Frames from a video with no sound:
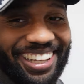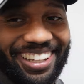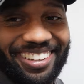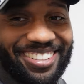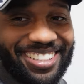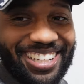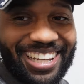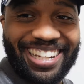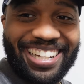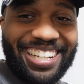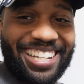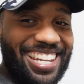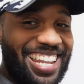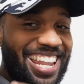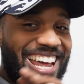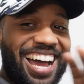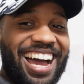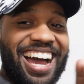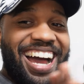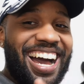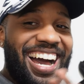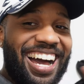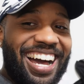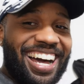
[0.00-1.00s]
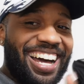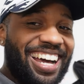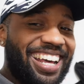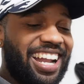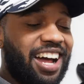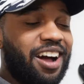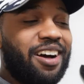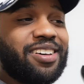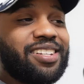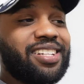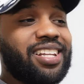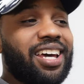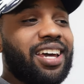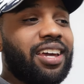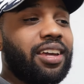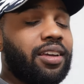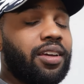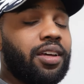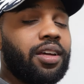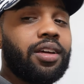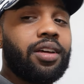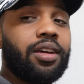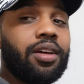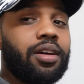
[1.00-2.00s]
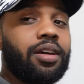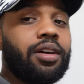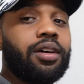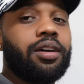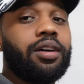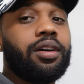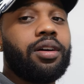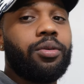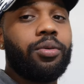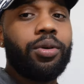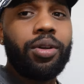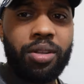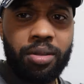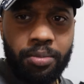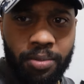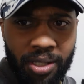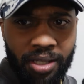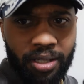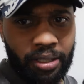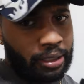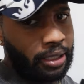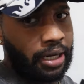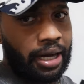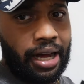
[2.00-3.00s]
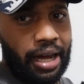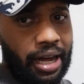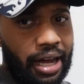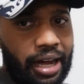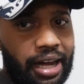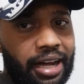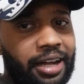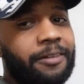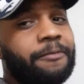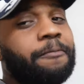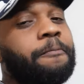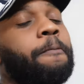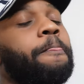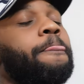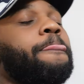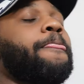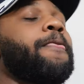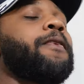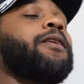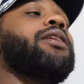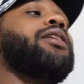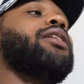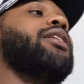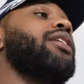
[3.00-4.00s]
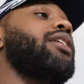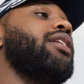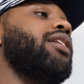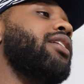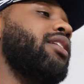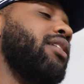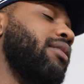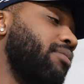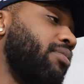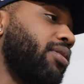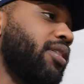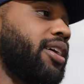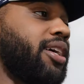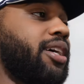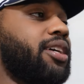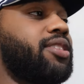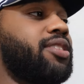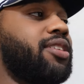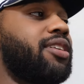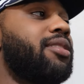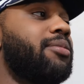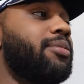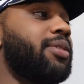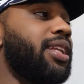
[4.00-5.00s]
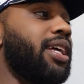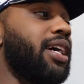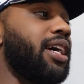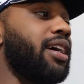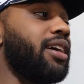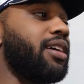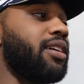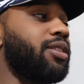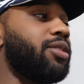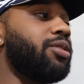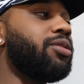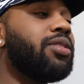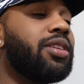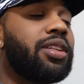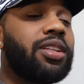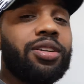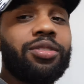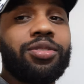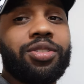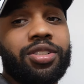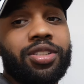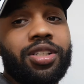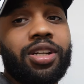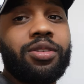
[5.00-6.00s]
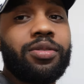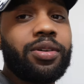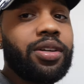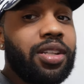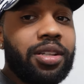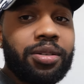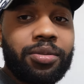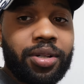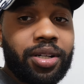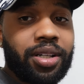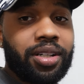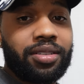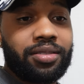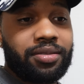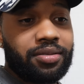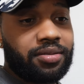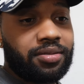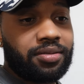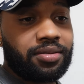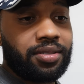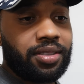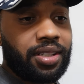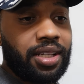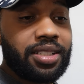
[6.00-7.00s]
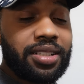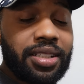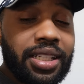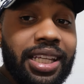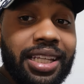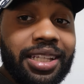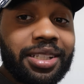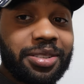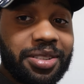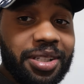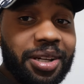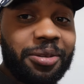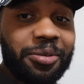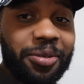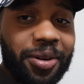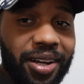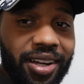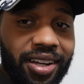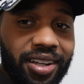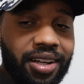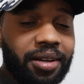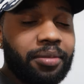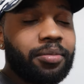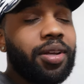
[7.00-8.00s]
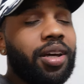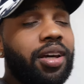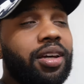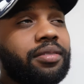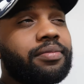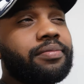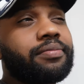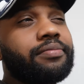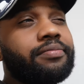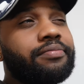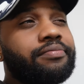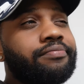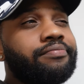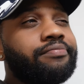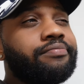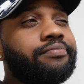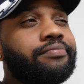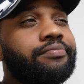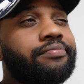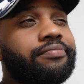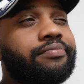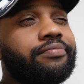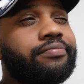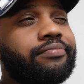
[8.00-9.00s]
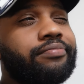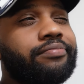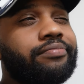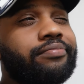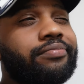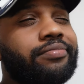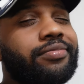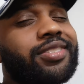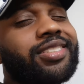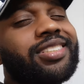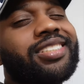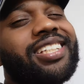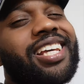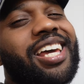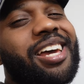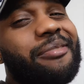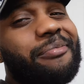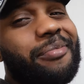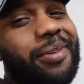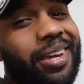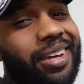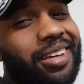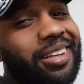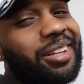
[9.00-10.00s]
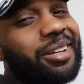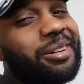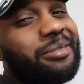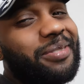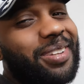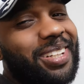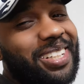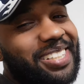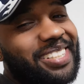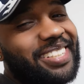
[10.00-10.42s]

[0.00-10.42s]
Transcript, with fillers: he was like, nah. And I was like, what do you mean, nah? And Brad had told me that do up just go anywhere. It's leaking somewhere. And I'm like, that make a little bit of